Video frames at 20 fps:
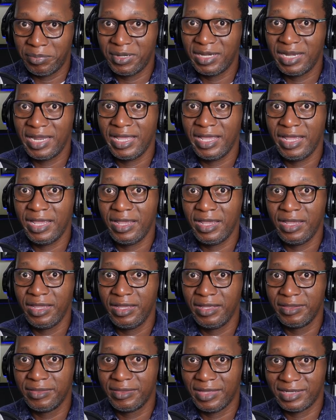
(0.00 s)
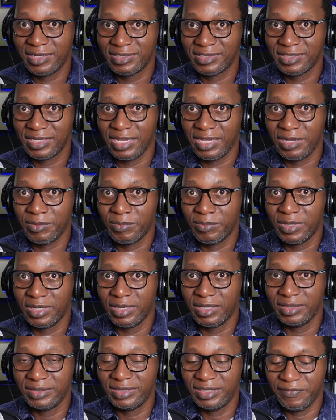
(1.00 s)
Play that same
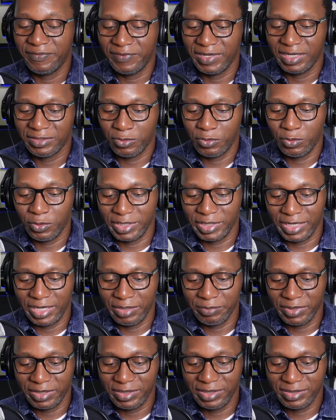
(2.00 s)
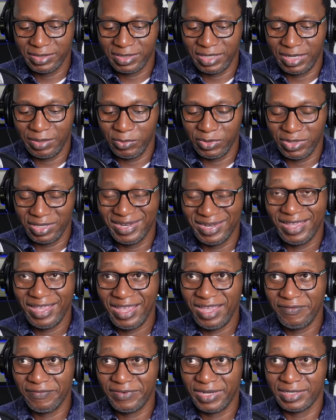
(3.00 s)
G flat chord again, but this time with an
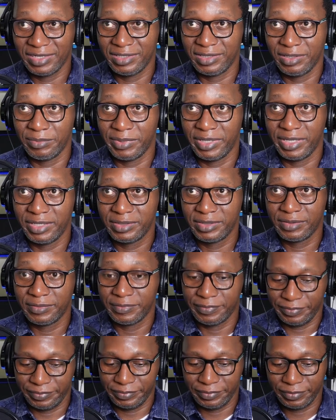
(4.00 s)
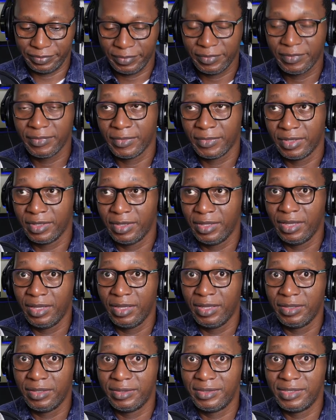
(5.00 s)
A flat in the bass.
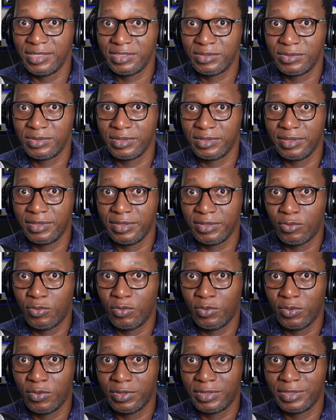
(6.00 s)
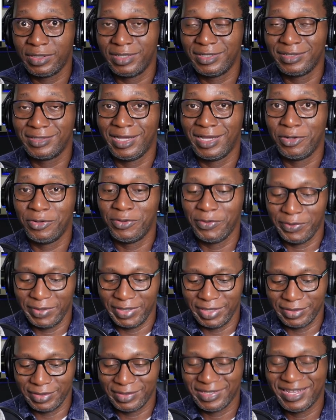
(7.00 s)
This chord is now
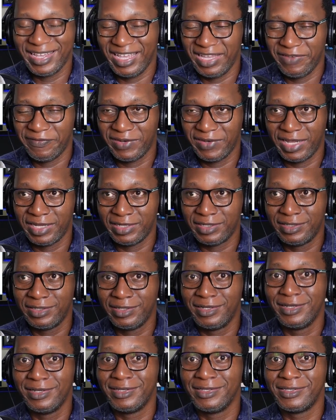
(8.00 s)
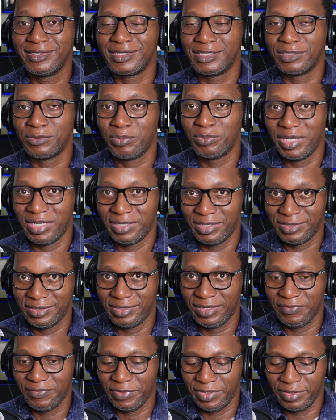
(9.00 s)
known as A flat suspended
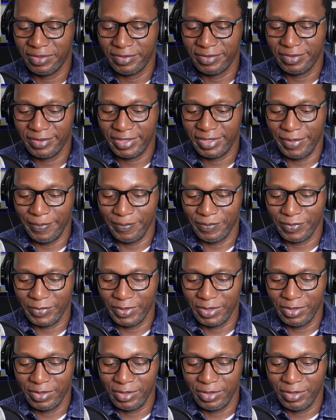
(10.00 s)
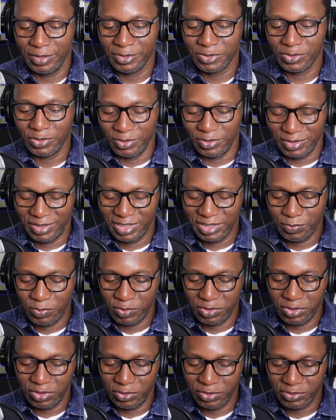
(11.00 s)
7. Okay, so let's
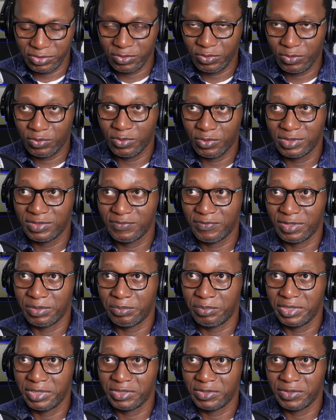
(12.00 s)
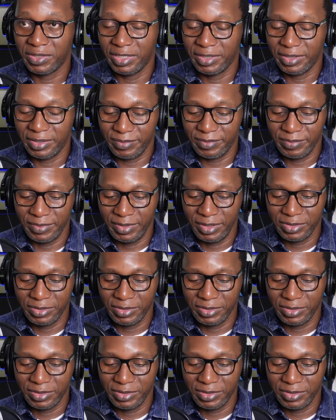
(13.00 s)
put those chords for the bridge together.